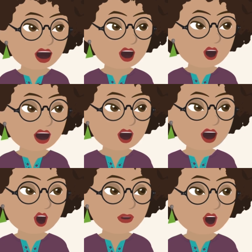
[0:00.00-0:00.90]
many of you
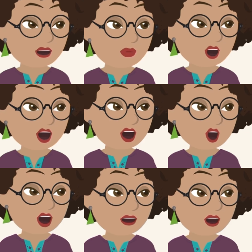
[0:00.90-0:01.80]
know what career
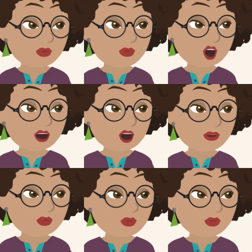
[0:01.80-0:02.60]
you would like to pursue?